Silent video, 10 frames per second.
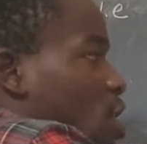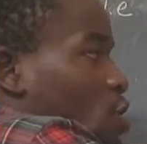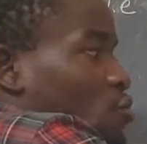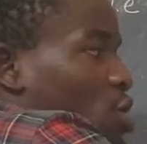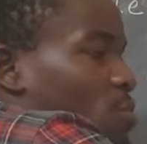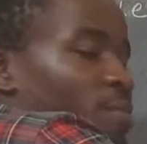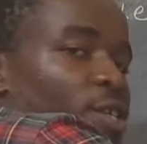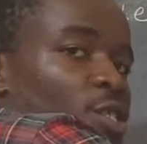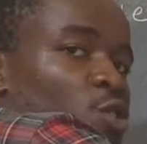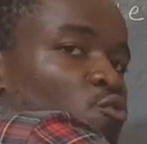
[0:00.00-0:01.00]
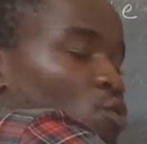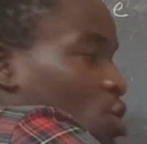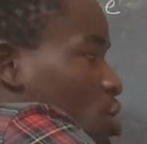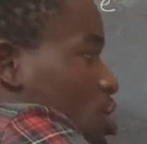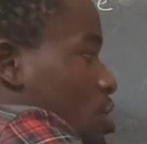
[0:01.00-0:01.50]
in respect to
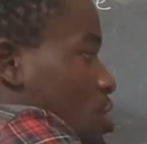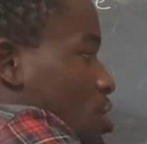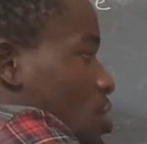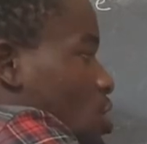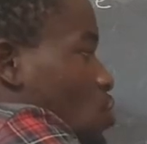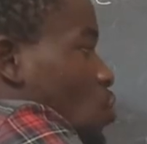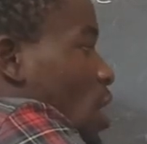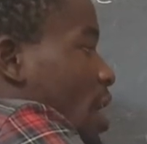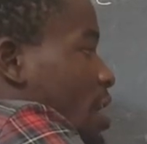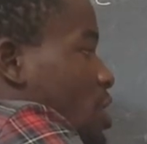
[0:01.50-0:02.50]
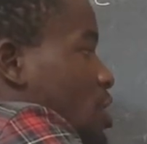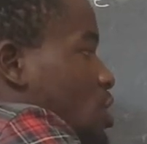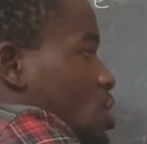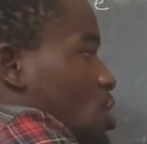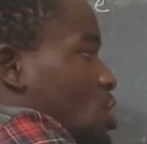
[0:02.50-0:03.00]
t, dy
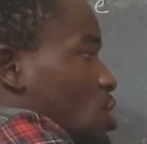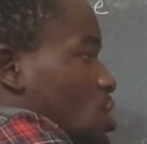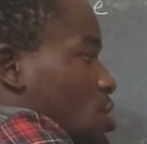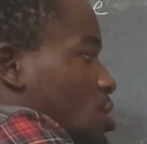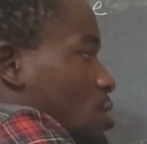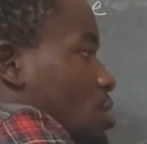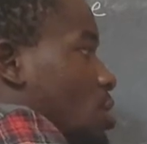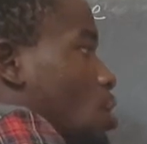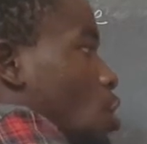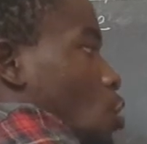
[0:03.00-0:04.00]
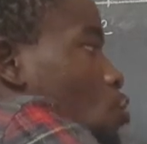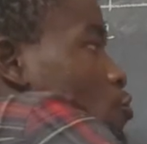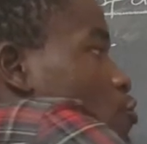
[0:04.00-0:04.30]
dt. We